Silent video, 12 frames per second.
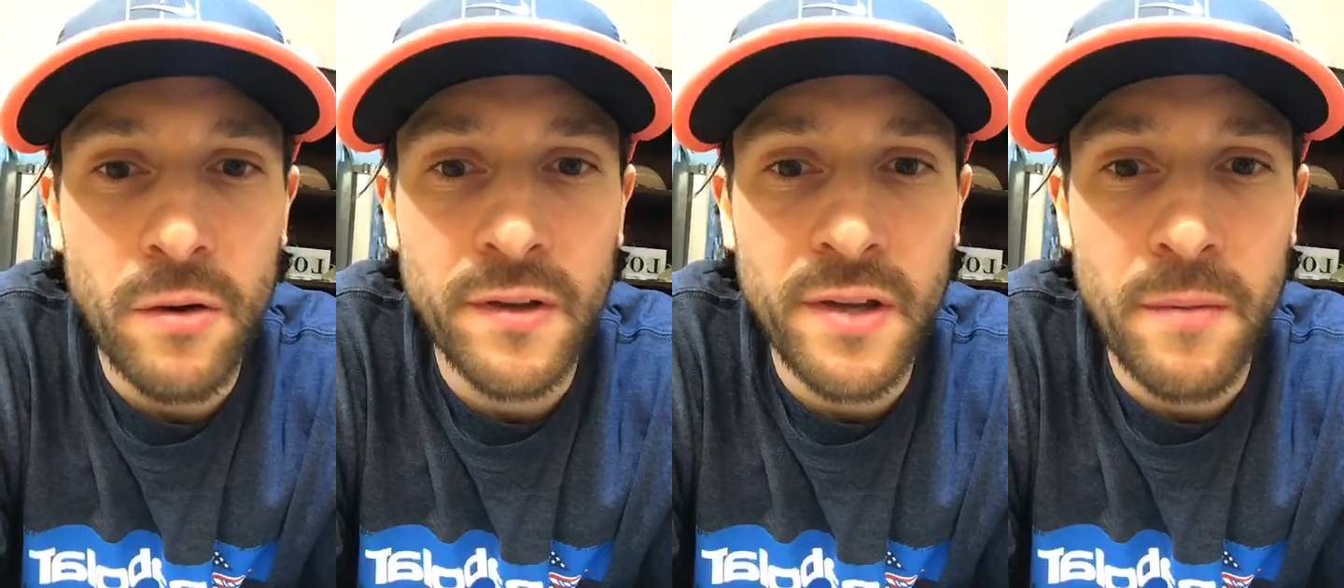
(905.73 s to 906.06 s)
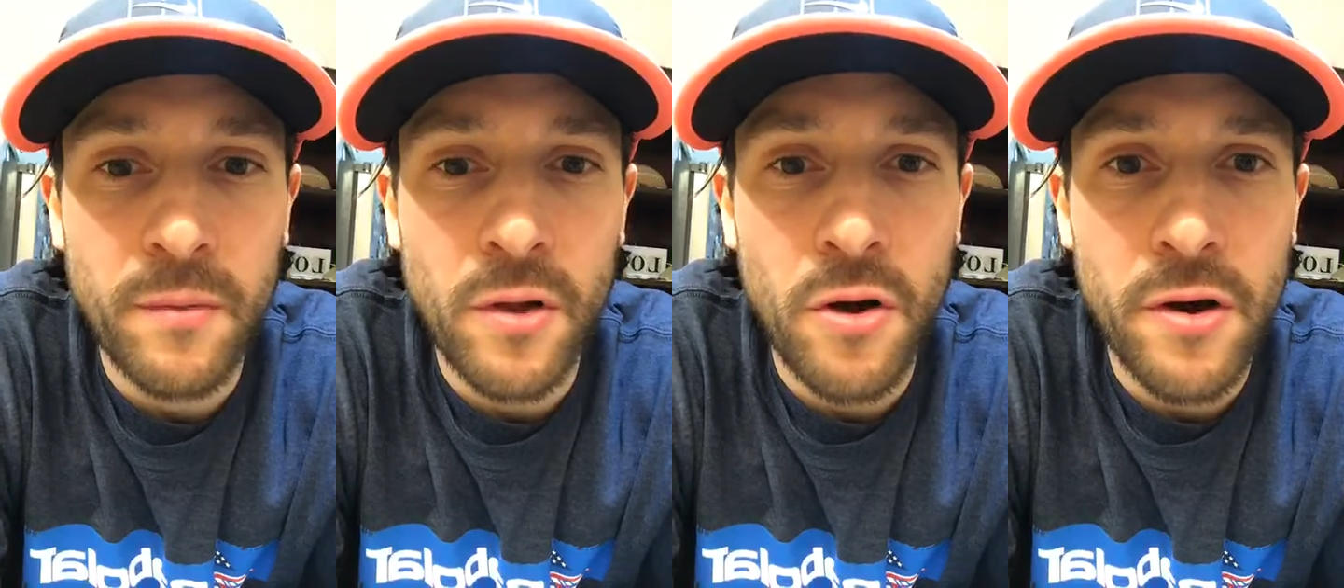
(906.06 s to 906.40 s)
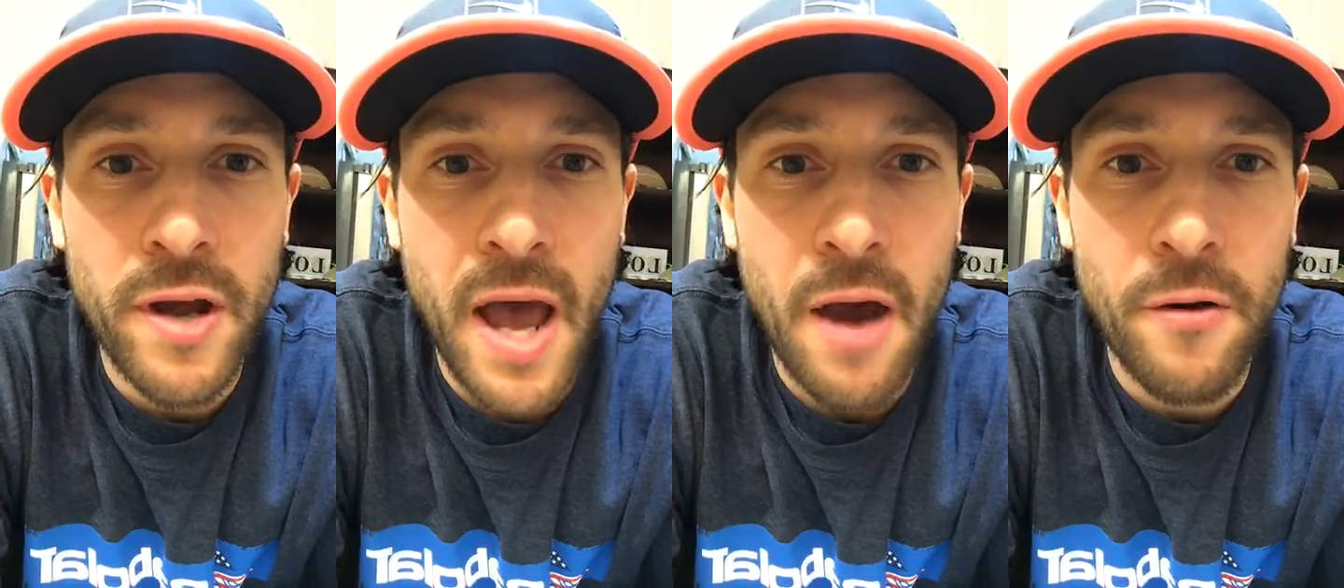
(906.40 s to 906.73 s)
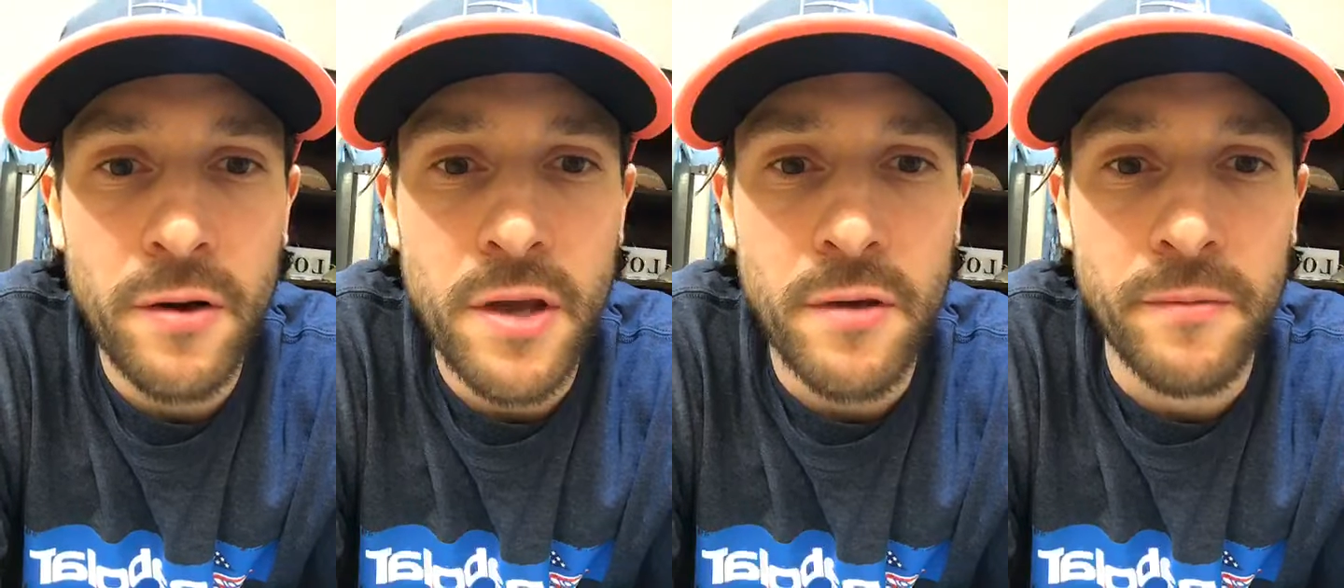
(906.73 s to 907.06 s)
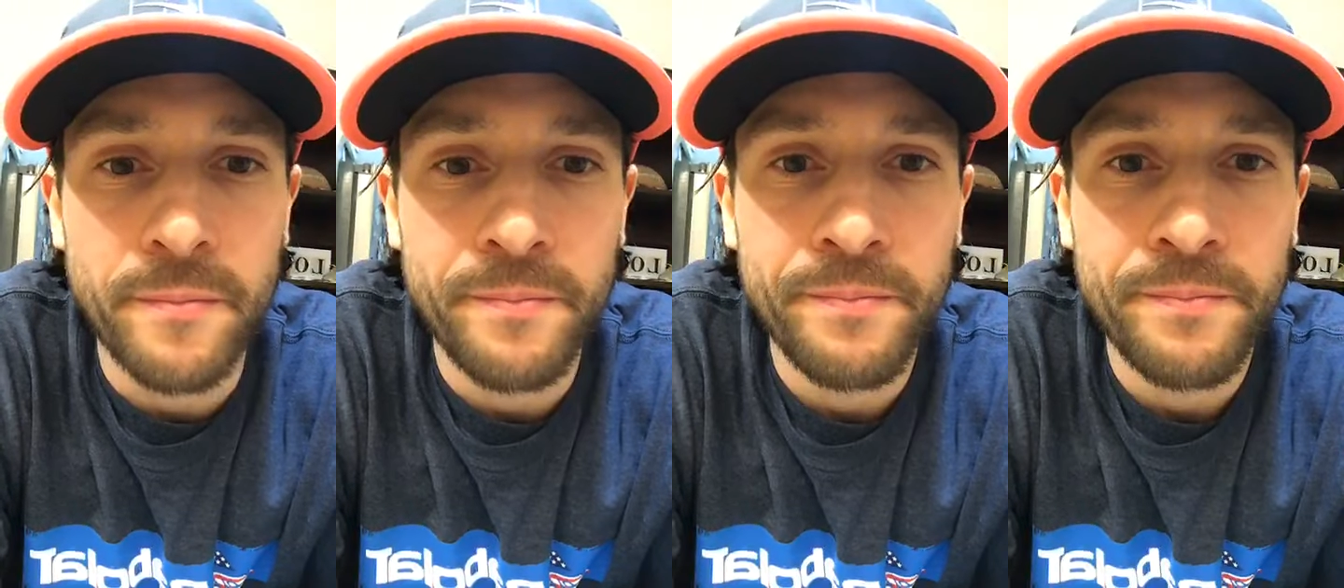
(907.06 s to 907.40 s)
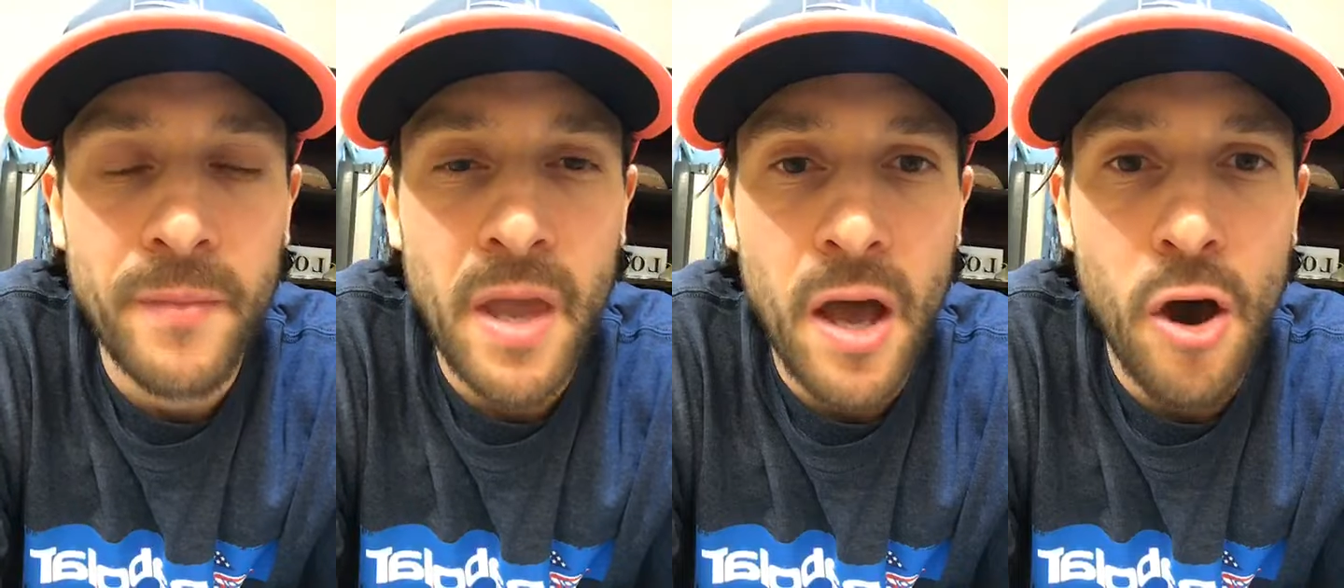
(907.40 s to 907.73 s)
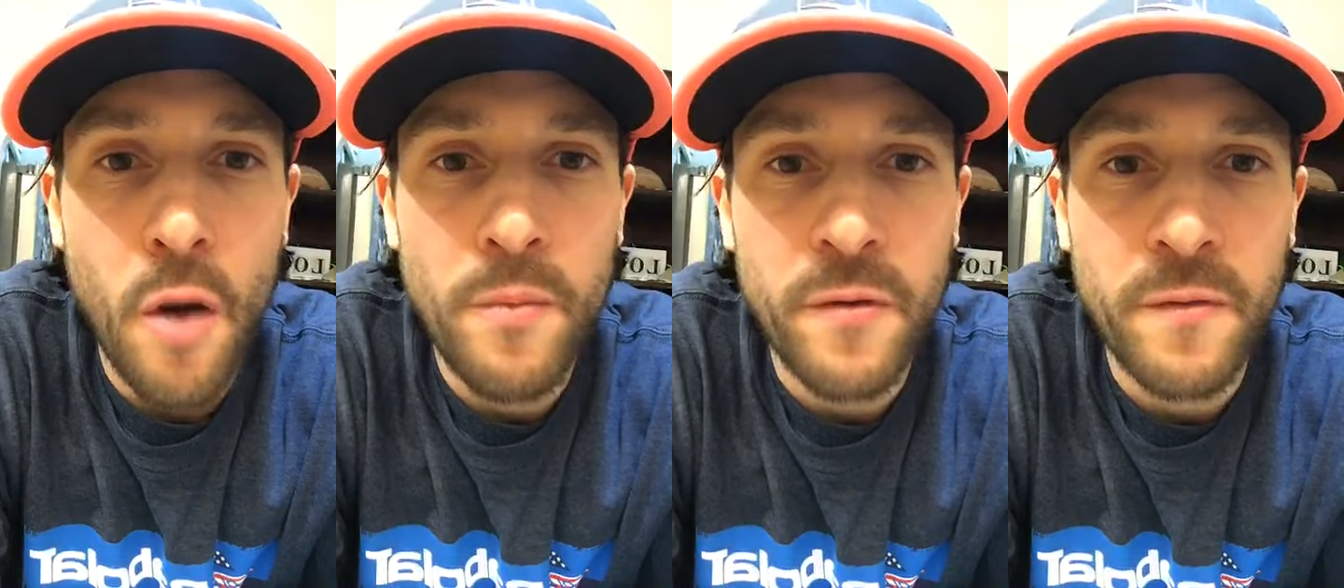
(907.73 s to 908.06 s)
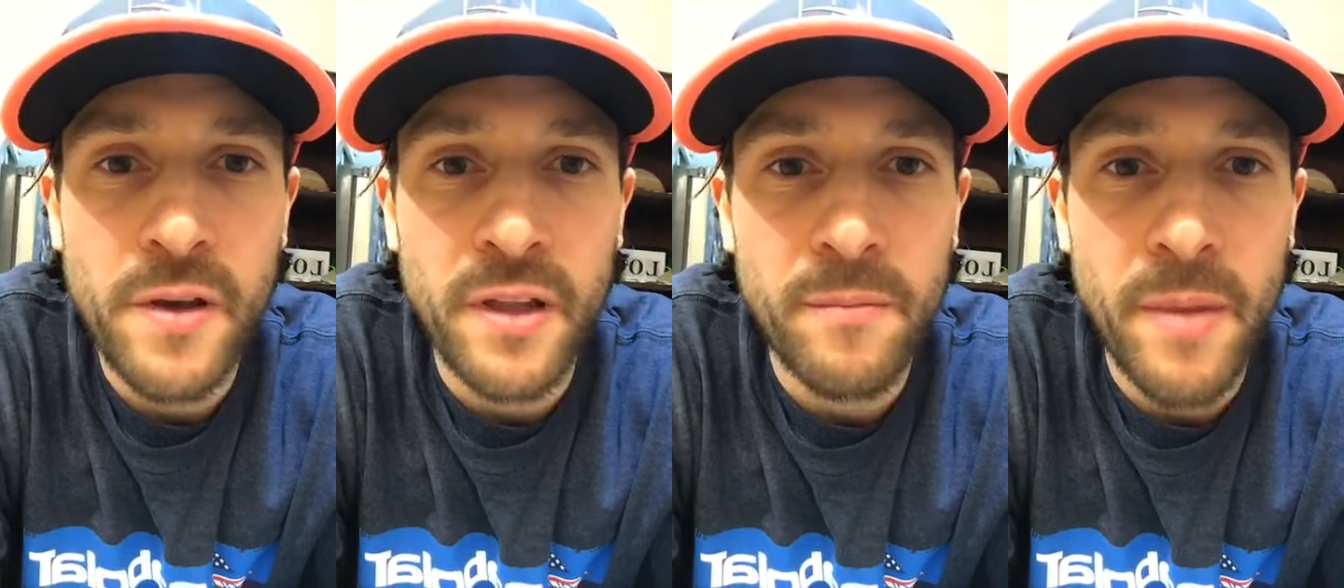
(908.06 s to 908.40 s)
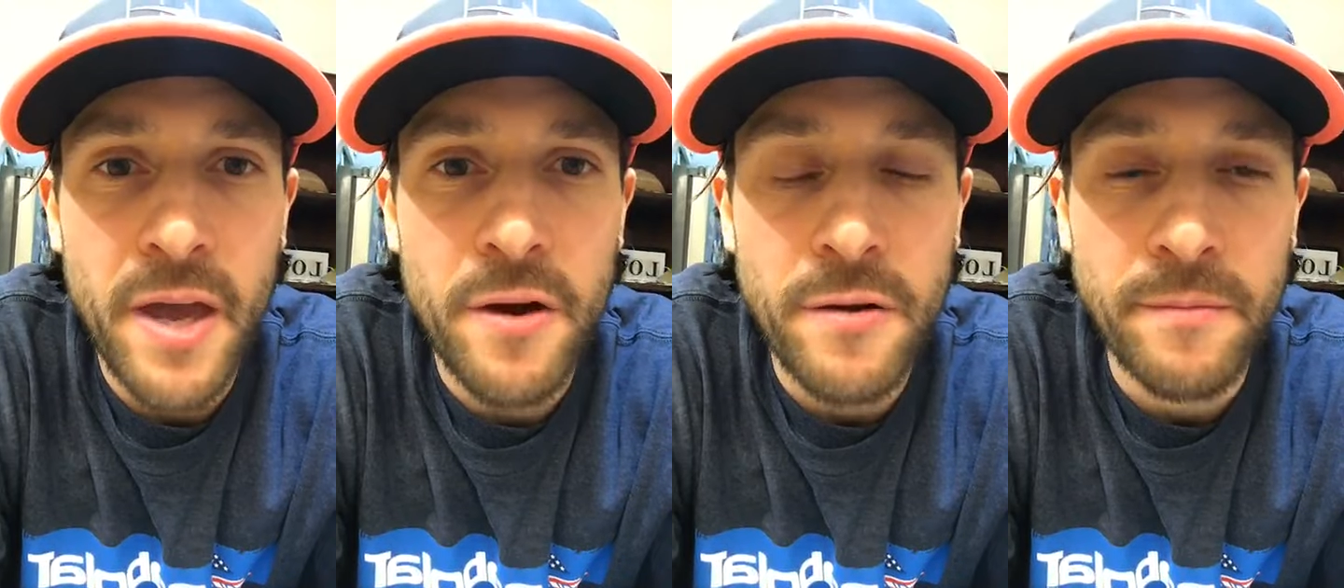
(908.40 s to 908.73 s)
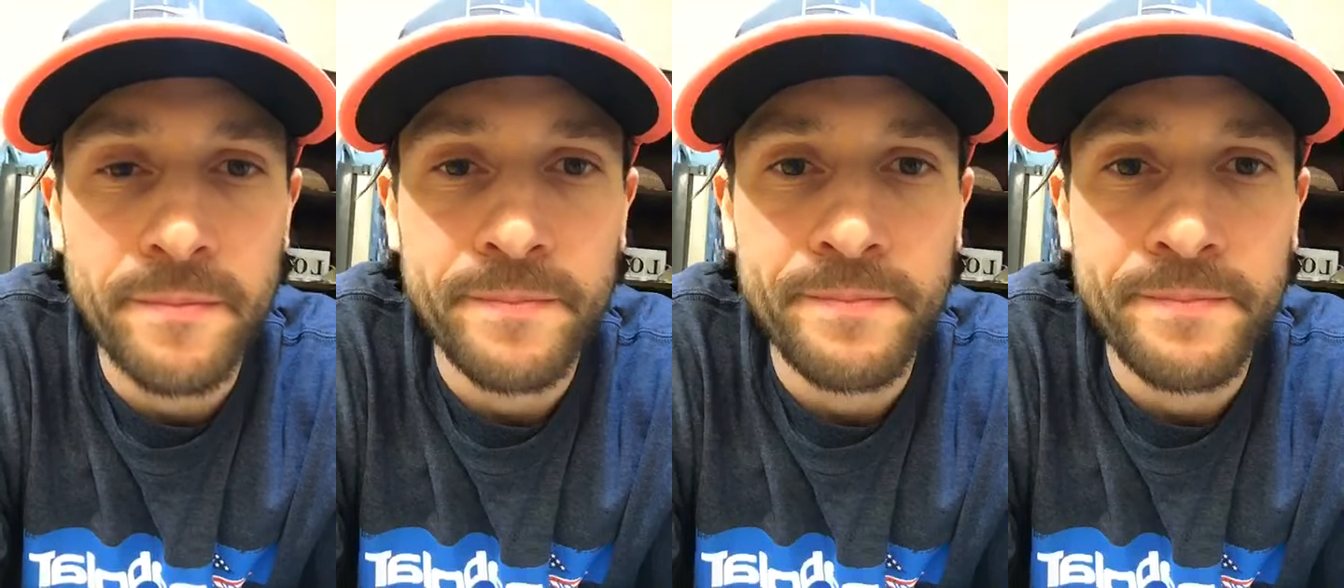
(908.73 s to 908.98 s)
What's up, Gloria? How are you? I hope you're feeling better.